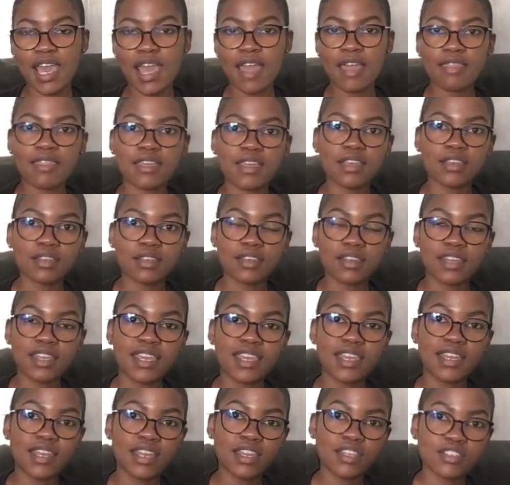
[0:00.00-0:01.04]
and then they
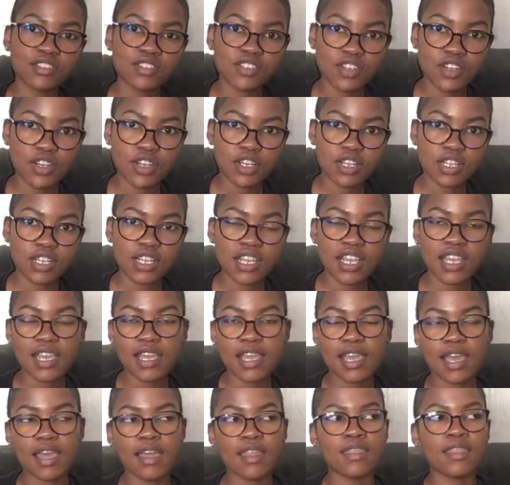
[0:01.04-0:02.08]
get injured,
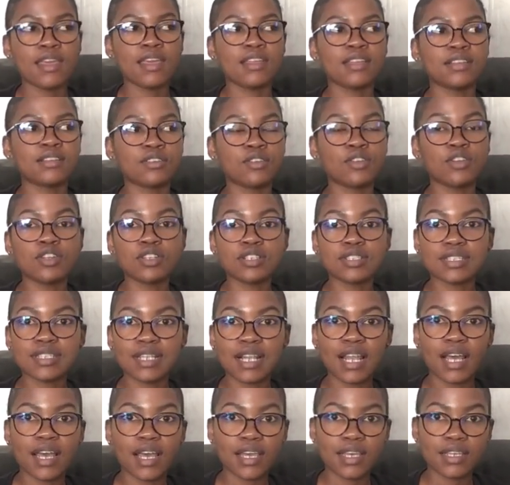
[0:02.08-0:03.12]
and then
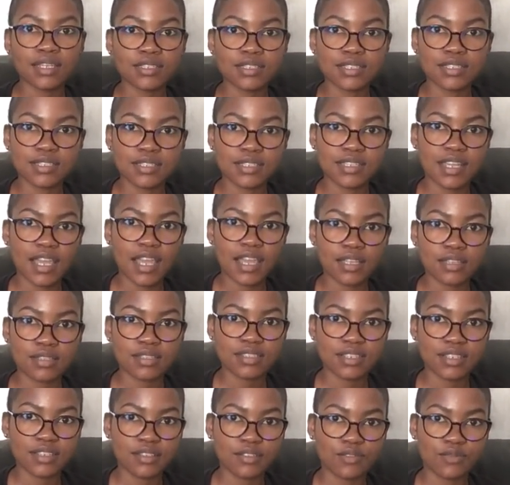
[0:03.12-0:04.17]
Ursula
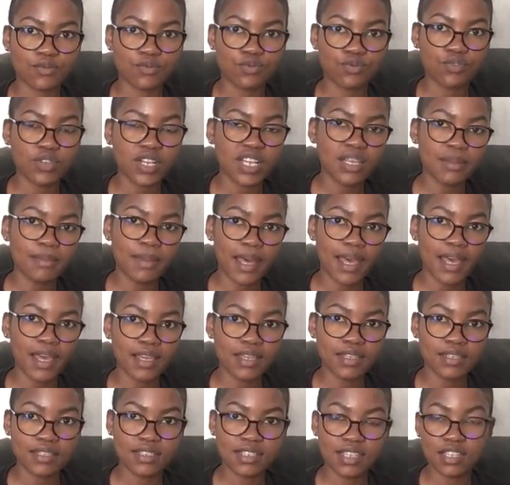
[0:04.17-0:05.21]
sustains like really
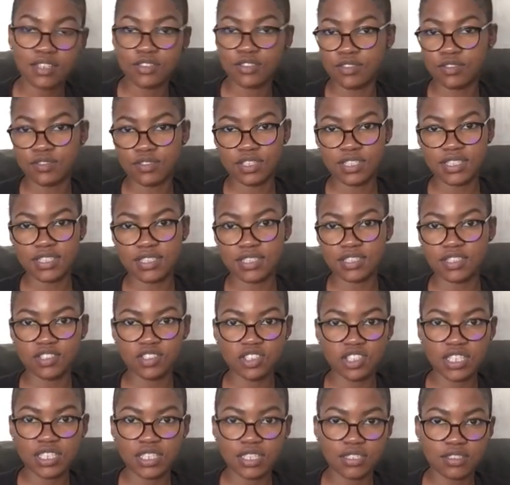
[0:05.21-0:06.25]
bad injuries and
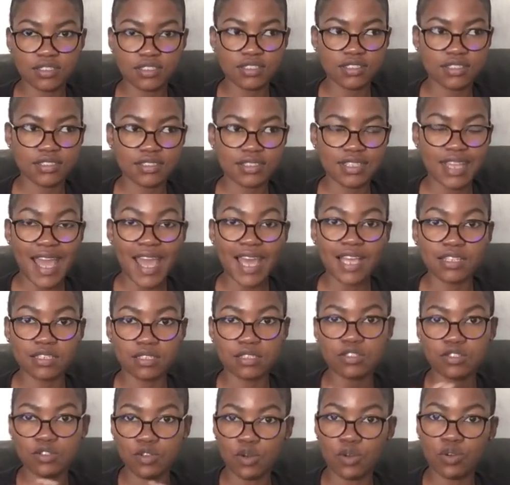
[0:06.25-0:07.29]
she just
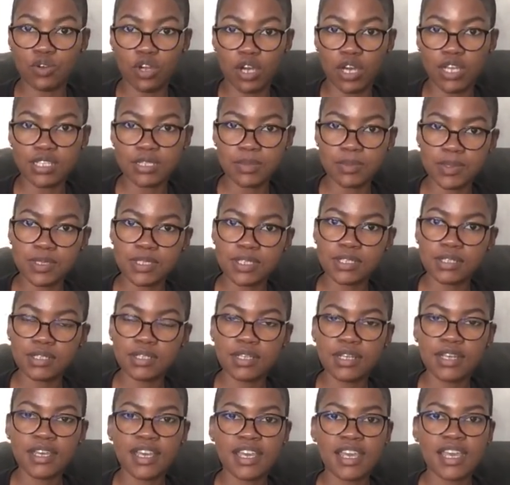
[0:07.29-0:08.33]
has to go to hospital.